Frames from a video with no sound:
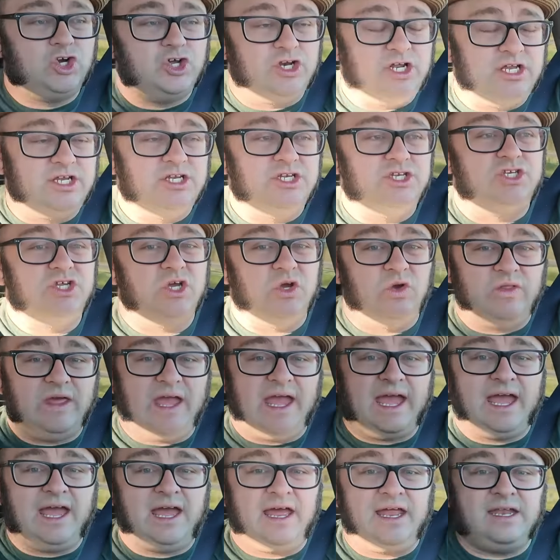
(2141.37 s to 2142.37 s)
couldn't do
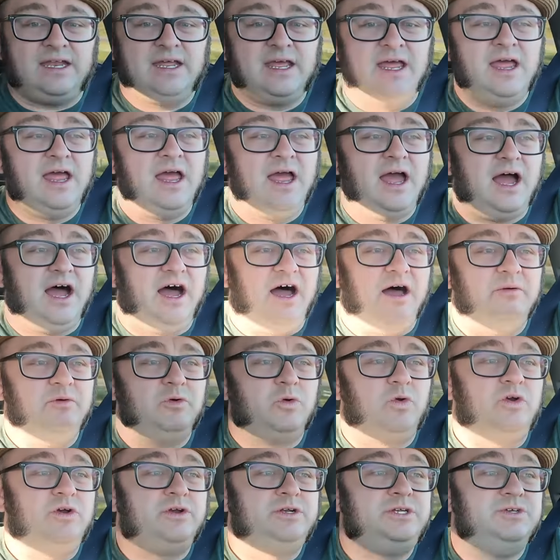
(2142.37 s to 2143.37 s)
that. Um, in order